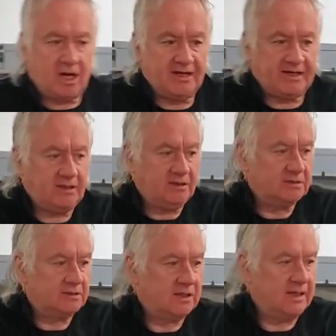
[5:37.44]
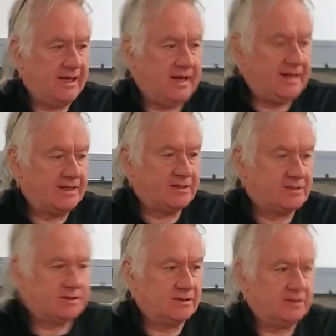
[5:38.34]
guiding,
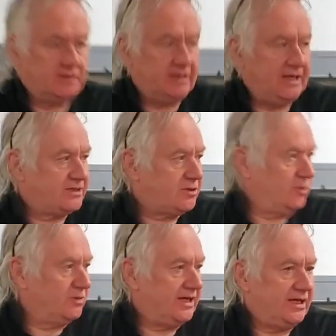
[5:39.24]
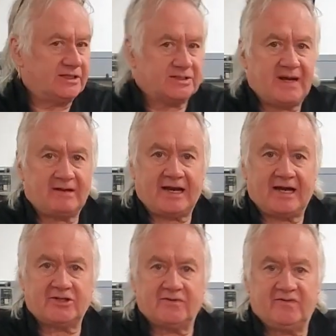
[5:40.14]
and his whole deal is about
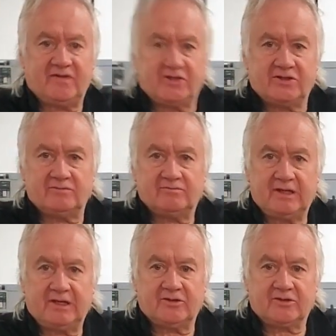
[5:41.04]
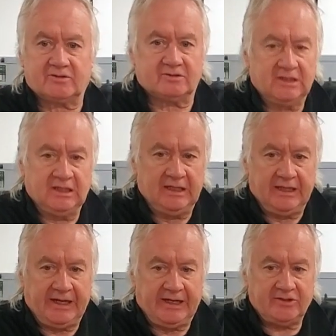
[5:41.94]
catching fish. He
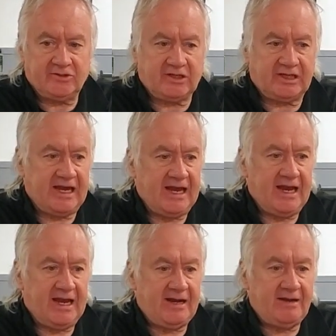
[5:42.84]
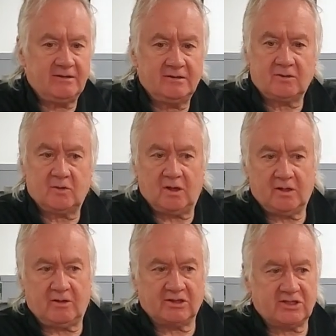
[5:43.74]
doesn't care, quite
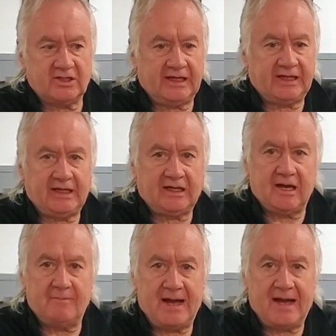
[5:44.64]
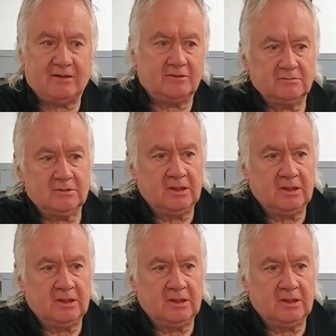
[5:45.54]
honestly, about,